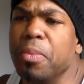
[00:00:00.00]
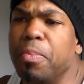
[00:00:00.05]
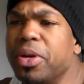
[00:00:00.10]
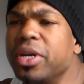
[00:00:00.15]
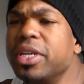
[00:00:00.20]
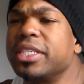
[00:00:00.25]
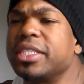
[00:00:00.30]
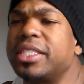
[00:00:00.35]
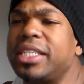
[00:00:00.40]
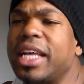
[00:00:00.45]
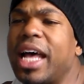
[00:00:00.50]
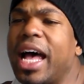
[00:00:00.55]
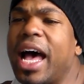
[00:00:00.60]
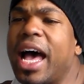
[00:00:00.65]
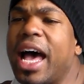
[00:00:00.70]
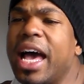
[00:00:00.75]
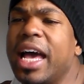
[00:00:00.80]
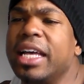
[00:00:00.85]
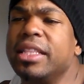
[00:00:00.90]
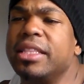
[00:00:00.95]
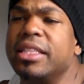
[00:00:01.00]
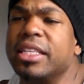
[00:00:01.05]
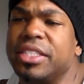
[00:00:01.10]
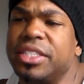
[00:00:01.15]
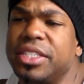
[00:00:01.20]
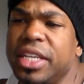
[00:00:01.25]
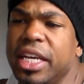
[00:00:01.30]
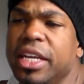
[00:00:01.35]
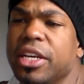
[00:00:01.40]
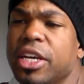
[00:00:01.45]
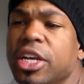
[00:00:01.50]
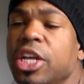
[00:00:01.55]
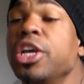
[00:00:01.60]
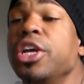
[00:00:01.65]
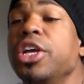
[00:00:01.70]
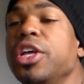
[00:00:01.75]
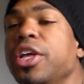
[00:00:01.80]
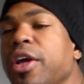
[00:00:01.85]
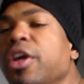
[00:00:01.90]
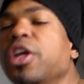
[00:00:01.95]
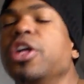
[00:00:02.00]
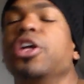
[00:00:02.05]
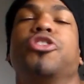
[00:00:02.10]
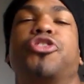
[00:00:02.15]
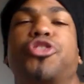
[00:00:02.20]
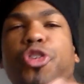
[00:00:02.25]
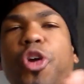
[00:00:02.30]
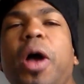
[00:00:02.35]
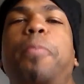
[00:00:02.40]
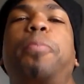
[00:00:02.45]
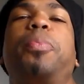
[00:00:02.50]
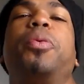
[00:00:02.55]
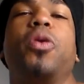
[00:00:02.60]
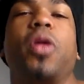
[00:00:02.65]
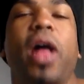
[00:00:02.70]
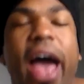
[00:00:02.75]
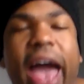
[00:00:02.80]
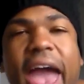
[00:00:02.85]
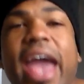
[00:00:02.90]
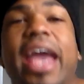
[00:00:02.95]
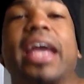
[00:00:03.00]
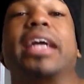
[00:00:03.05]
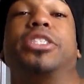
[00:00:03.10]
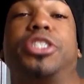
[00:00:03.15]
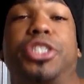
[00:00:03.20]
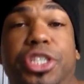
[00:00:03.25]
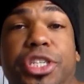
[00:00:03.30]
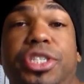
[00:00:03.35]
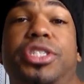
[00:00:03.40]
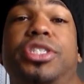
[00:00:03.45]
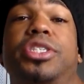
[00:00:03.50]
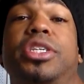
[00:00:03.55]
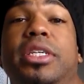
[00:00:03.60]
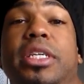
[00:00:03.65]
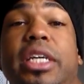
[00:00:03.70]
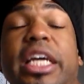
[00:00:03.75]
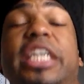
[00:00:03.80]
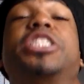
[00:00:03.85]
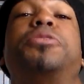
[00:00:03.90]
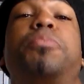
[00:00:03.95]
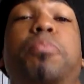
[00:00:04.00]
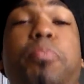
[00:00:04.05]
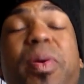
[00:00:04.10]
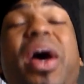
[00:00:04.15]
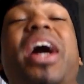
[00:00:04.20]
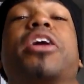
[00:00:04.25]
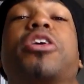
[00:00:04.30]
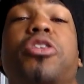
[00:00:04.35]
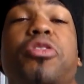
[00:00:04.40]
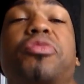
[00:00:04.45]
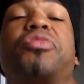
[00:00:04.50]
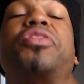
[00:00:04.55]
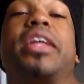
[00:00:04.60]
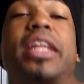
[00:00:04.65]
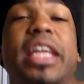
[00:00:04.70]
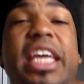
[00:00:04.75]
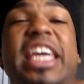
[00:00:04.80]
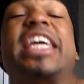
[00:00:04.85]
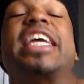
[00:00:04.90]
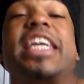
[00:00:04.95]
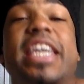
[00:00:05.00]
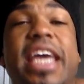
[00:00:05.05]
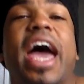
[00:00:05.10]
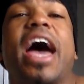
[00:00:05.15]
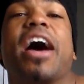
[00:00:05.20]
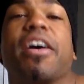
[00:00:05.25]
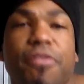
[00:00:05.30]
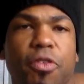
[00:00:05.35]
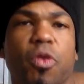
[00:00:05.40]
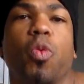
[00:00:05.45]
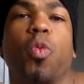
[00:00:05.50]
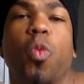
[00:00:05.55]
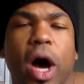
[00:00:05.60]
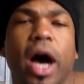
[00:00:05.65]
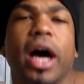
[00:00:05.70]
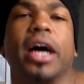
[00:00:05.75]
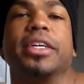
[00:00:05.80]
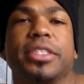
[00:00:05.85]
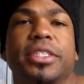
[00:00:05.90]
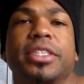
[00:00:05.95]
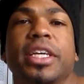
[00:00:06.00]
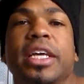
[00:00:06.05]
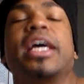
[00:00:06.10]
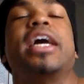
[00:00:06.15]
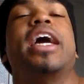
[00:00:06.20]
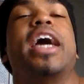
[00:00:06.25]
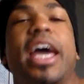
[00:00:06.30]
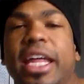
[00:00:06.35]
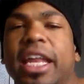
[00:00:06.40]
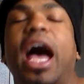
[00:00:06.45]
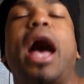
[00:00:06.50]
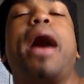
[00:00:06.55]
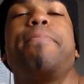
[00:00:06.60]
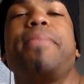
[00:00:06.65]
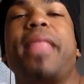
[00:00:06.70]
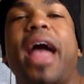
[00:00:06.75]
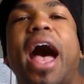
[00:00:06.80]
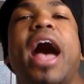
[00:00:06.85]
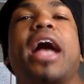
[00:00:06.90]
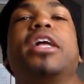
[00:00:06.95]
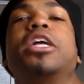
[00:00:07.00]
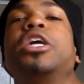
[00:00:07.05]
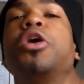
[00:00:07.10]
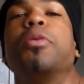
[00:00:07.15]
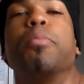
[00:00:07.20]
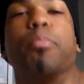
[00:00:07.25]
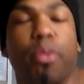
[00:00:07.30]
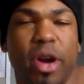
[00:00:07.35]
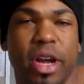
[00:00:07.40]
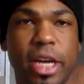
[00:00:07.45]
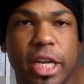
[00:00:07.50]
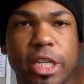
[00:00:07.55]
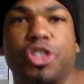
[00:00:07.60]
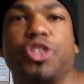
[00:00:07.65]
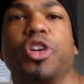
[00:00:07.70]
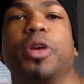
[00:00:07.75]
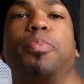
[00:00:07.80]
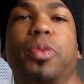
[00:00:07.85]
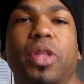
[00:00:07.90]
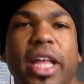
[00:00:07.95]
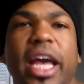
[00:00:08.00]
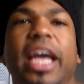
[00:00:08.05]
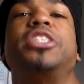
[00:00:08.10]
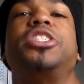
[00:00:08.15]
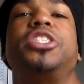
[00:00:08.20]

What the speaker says: Put aside the Cena. Triple H is better than he ever was. And I'm not bringing Triple